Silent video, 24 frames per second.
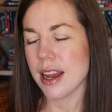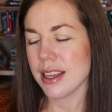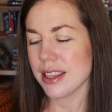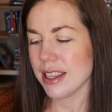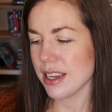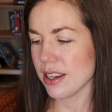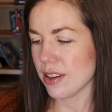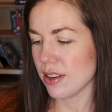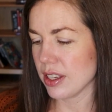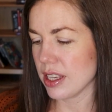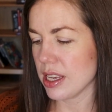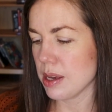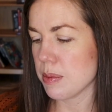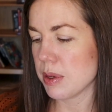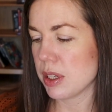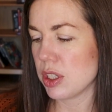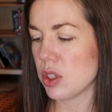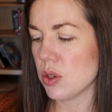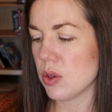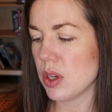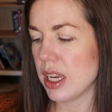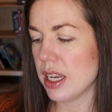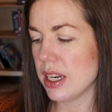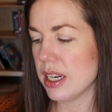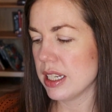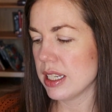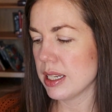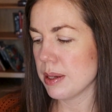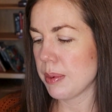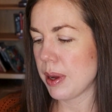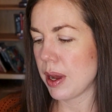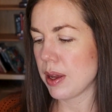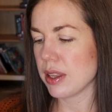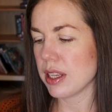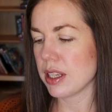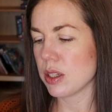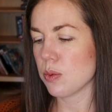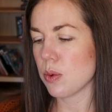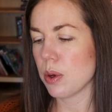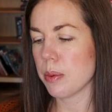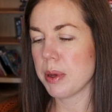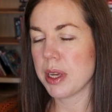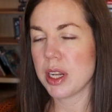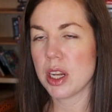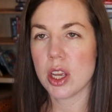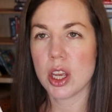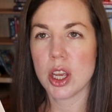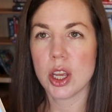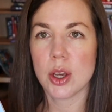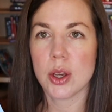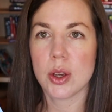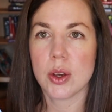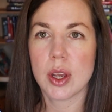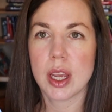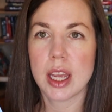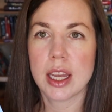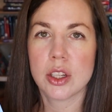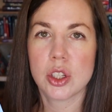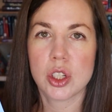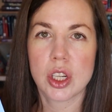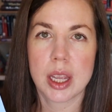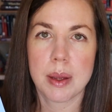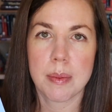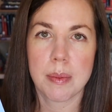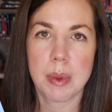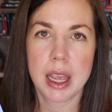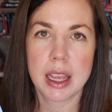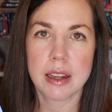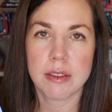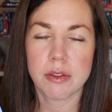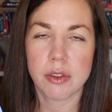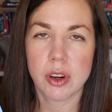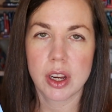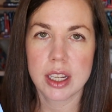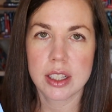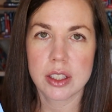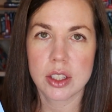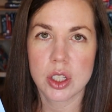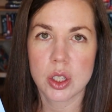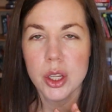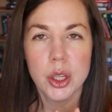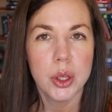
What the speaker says: I think I'll keep it. So it is about this woman who in Champagne, France,